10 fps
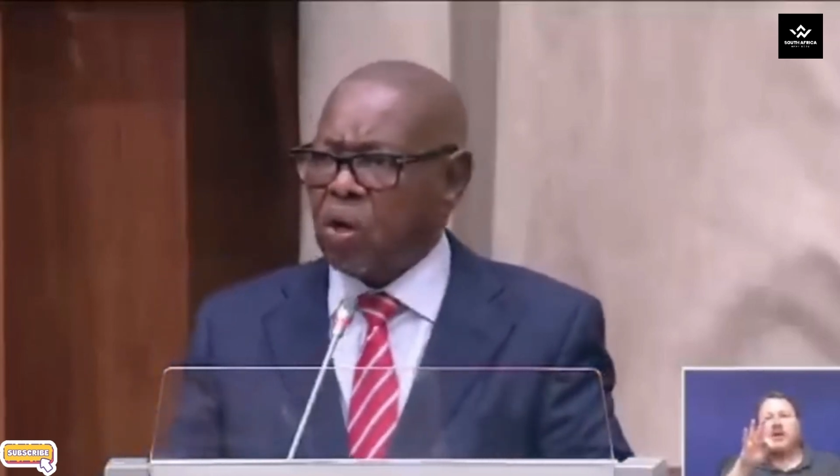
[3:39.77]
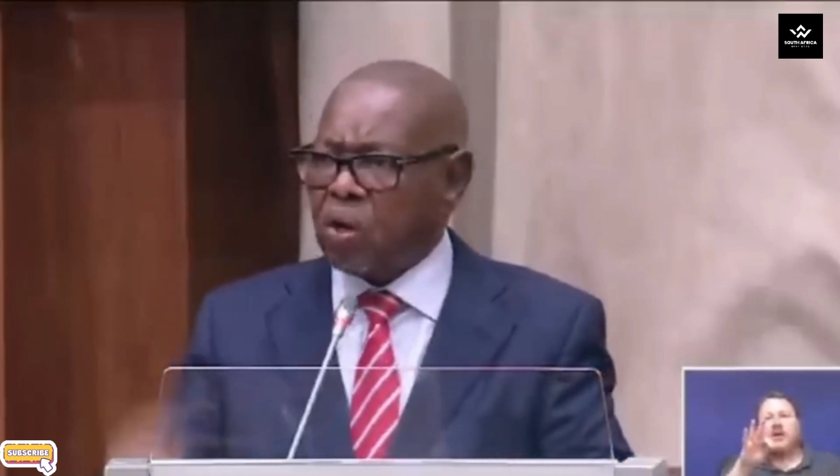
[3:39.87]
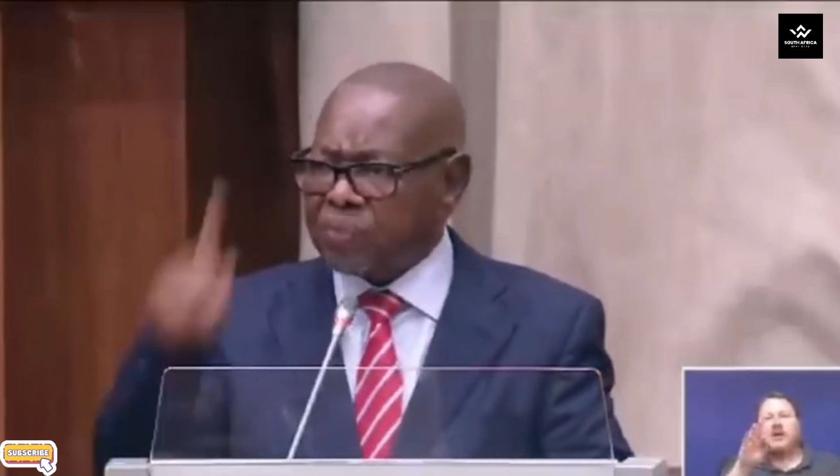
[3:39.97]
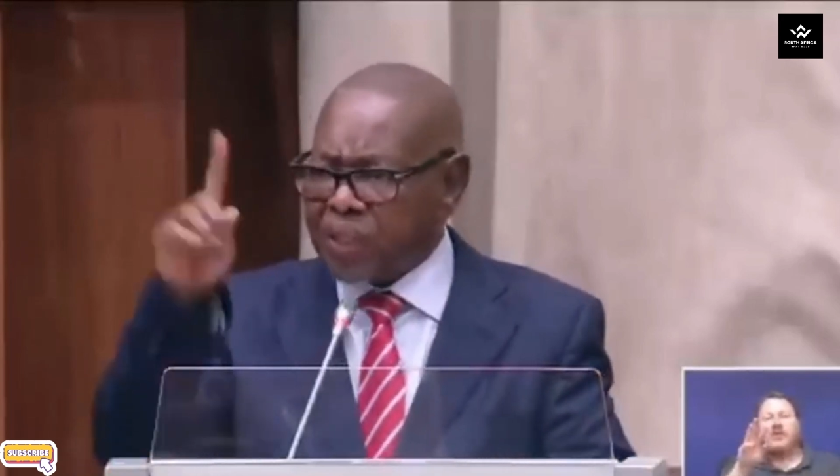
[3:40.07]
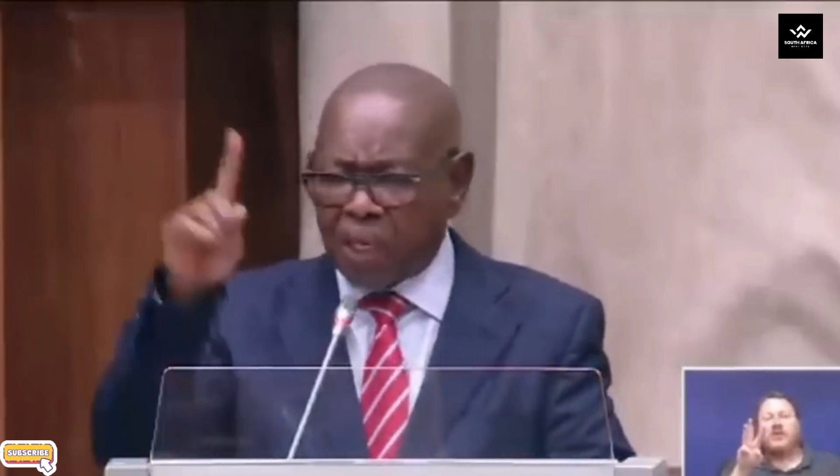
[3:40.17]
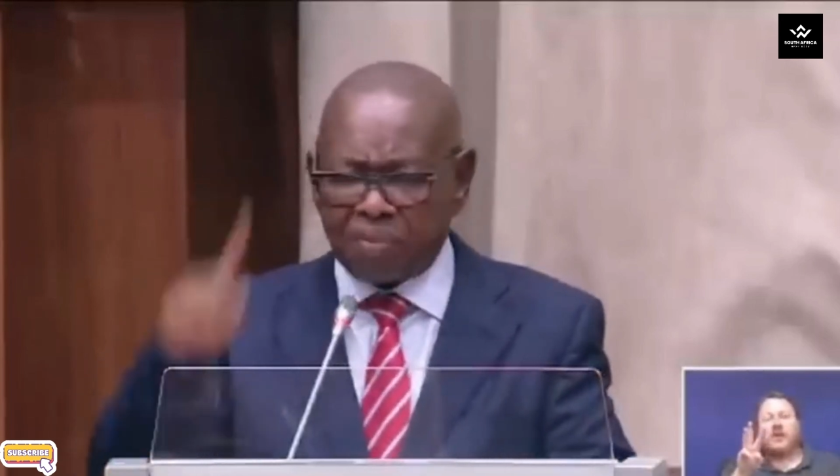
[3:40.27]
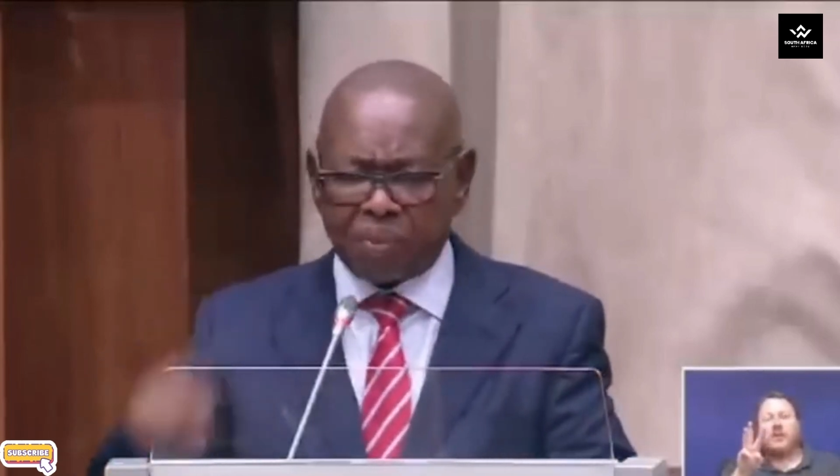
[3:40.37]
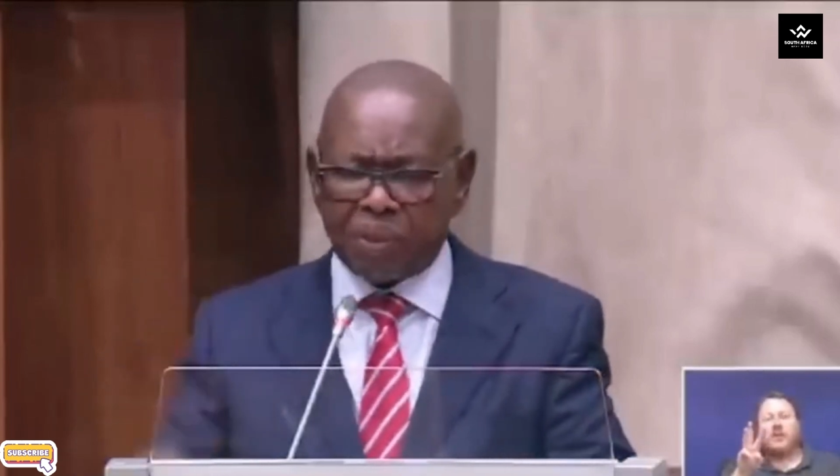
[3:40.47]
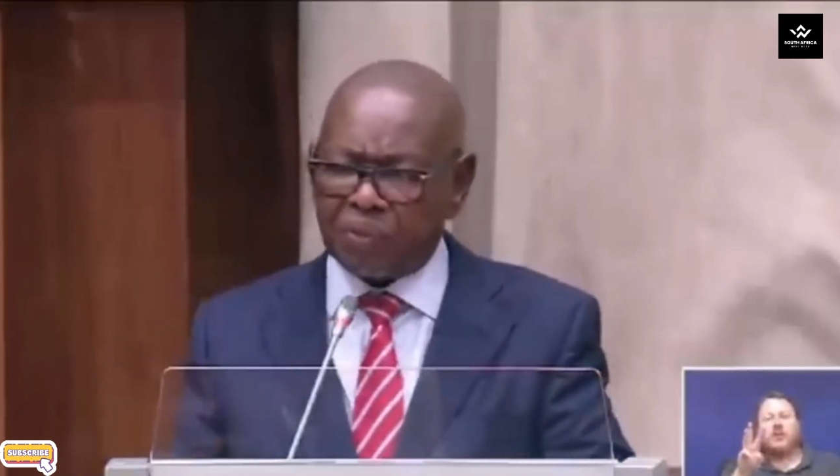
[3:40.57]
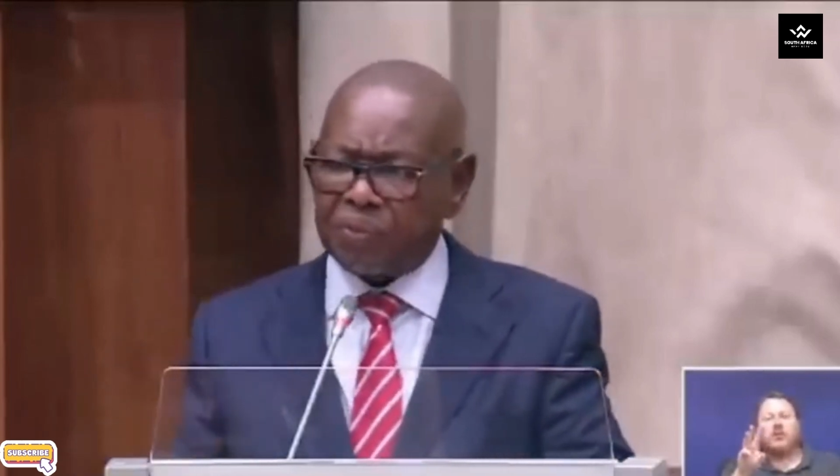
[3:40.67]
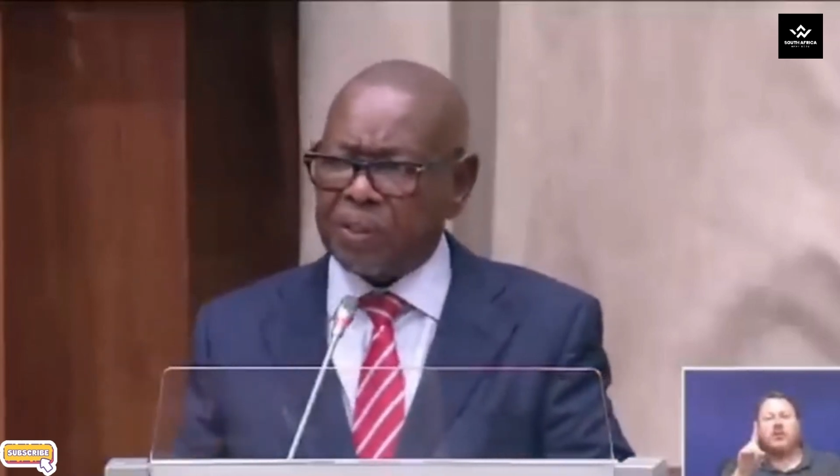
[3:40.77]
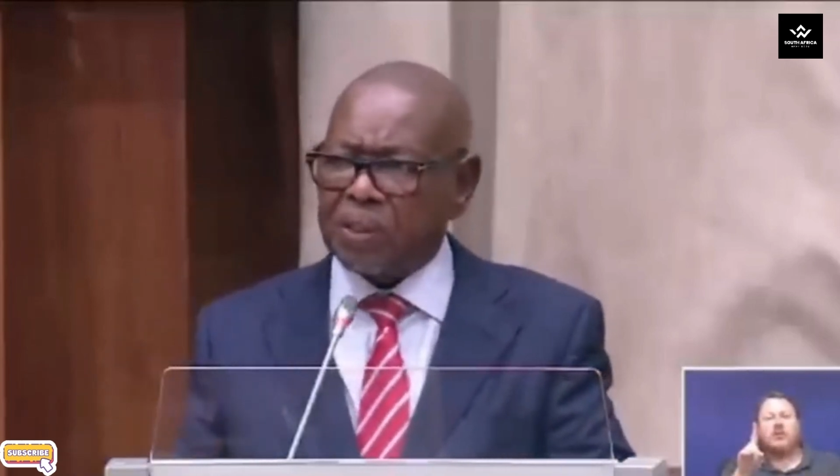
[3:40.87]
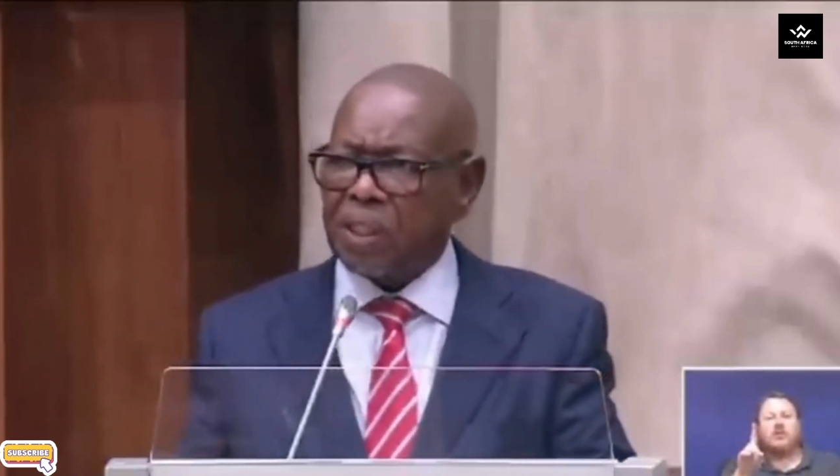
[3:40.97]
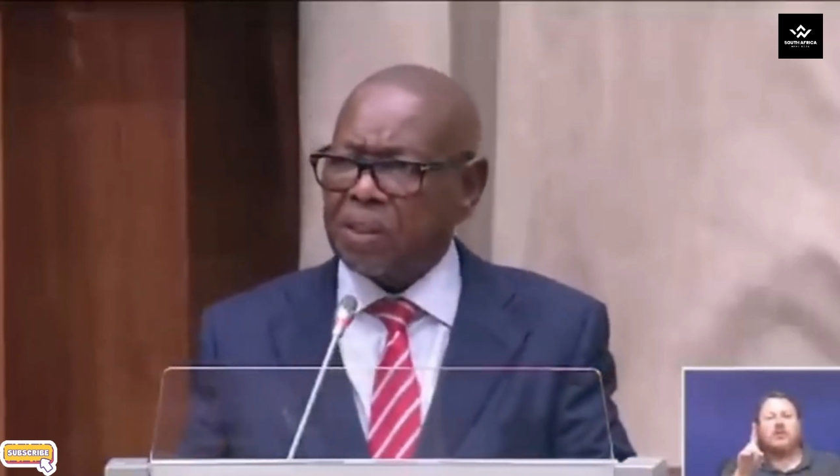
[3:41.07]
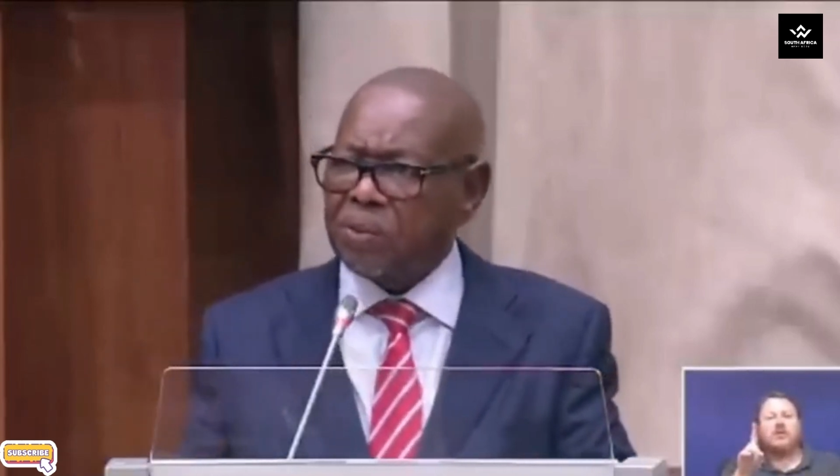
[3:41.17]
of the government of
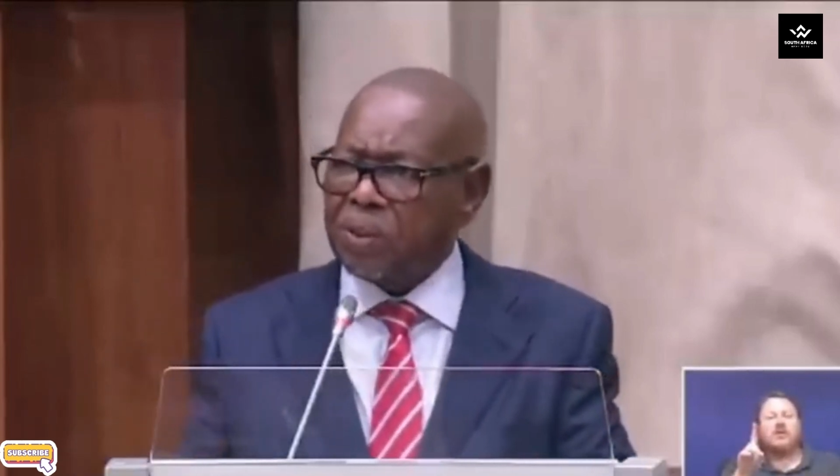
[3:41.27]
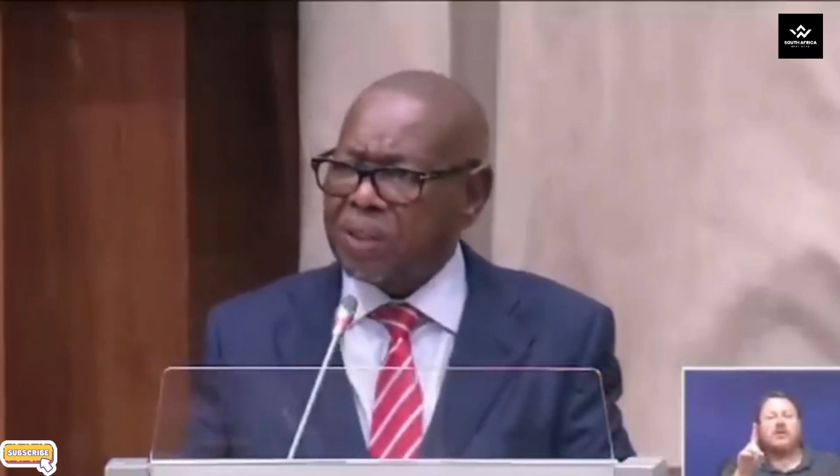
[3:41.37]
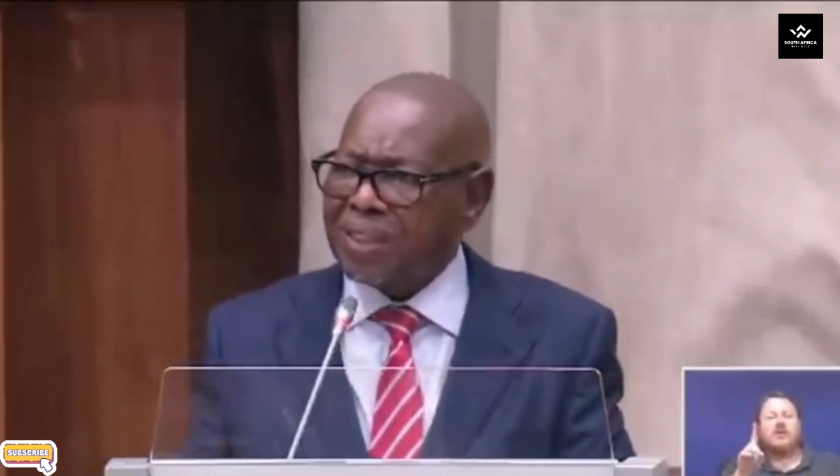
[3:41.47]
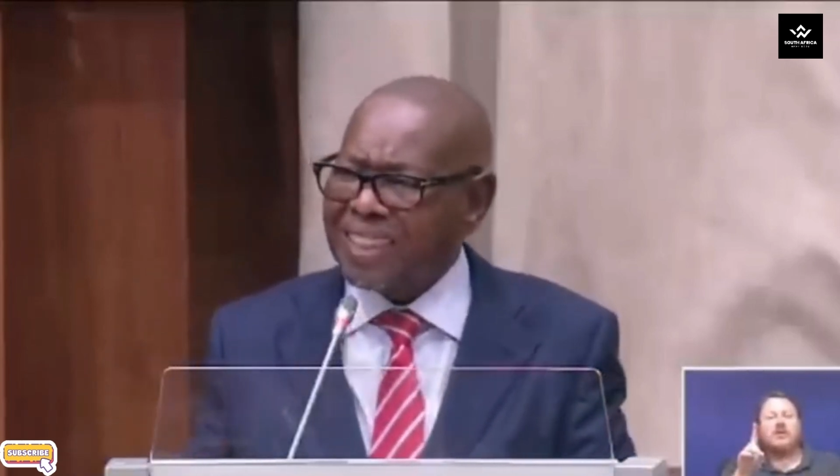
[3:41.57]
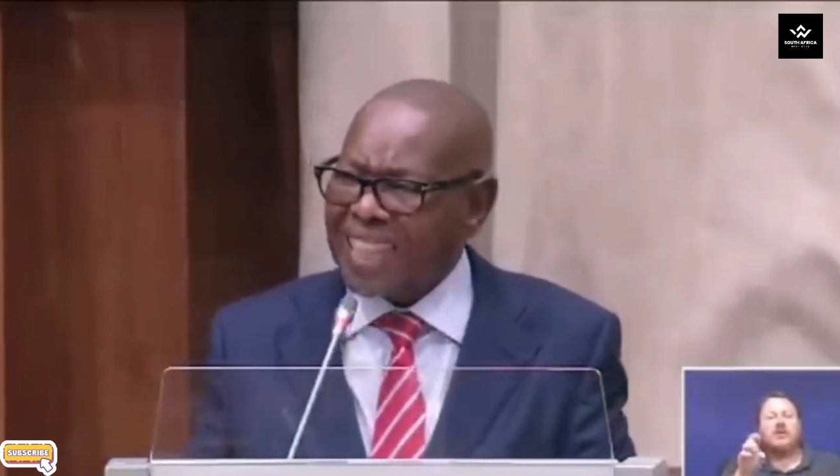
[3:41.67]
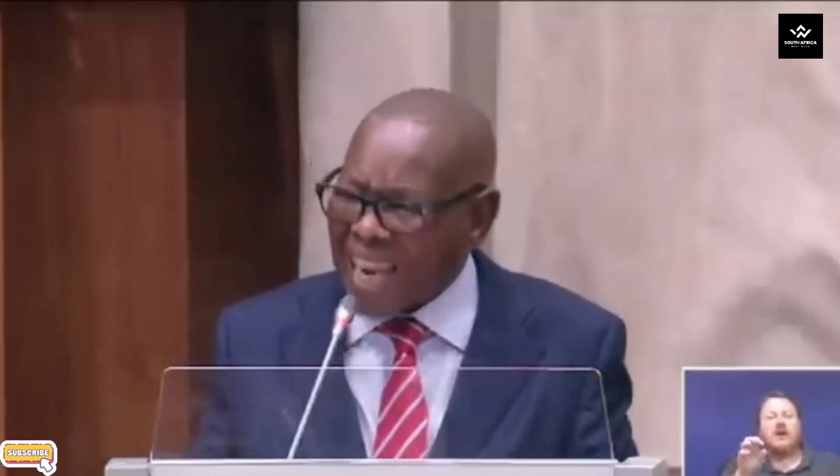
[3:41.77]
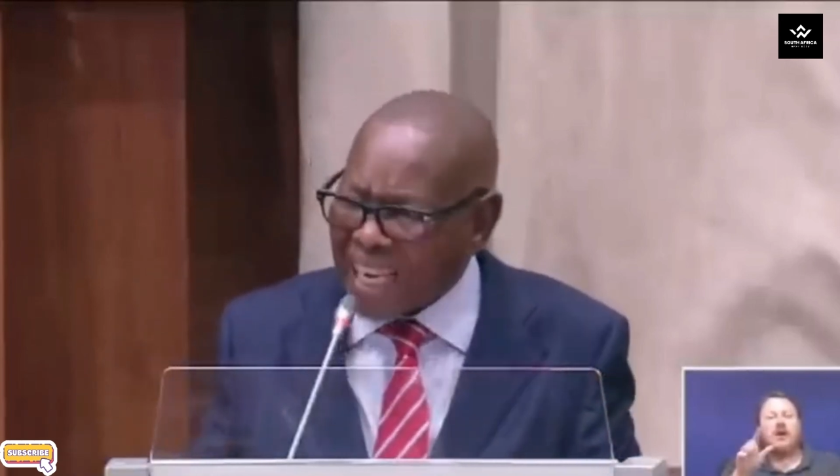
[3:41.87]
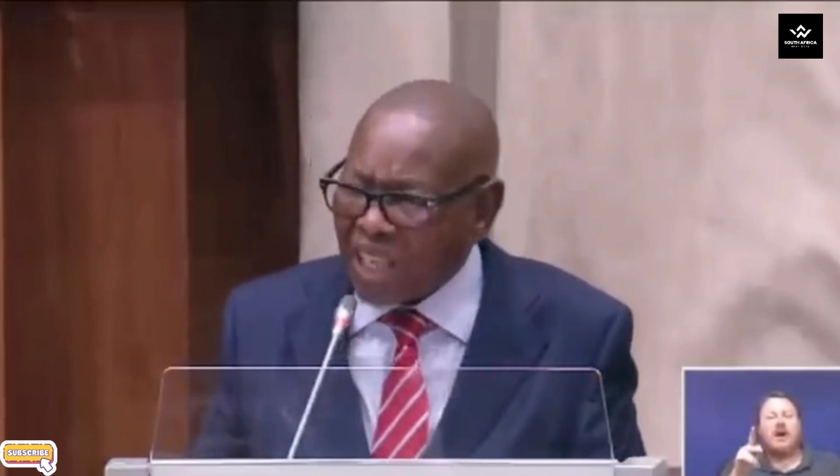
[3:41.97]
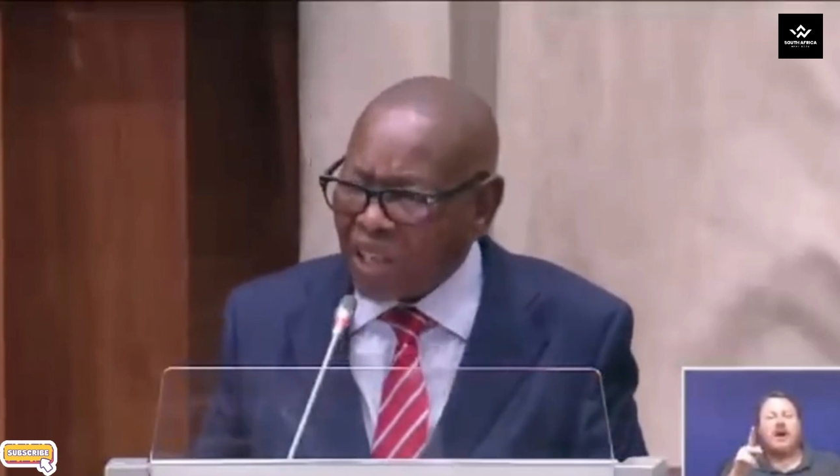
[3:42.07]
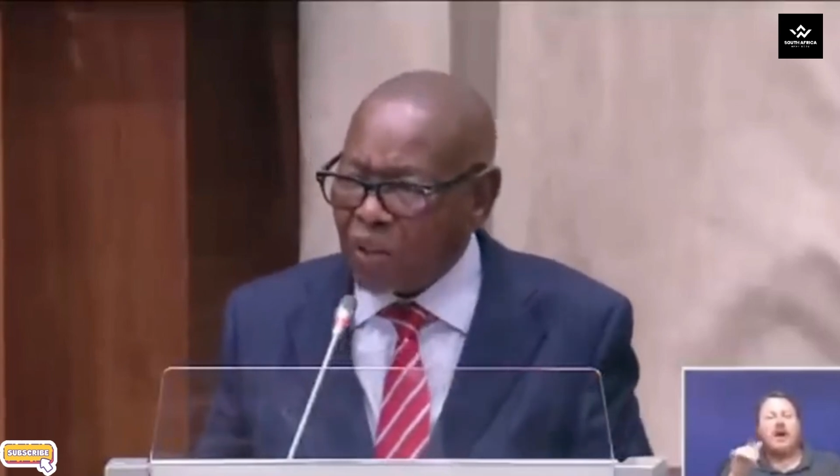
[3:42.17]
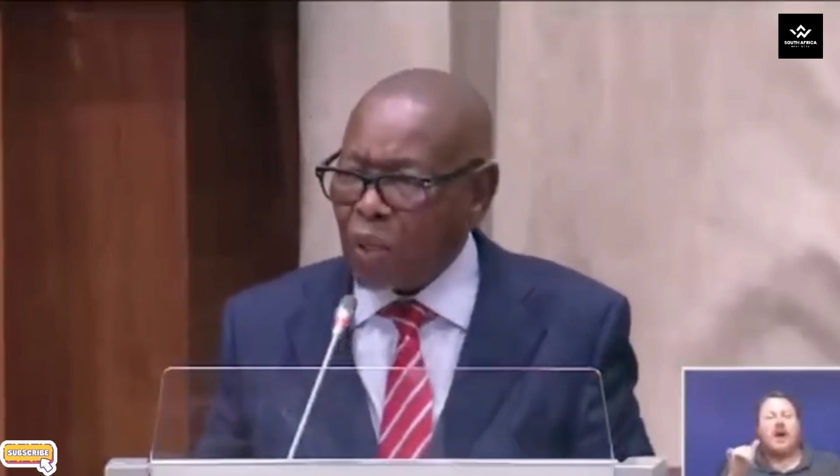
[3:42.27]
national unity then,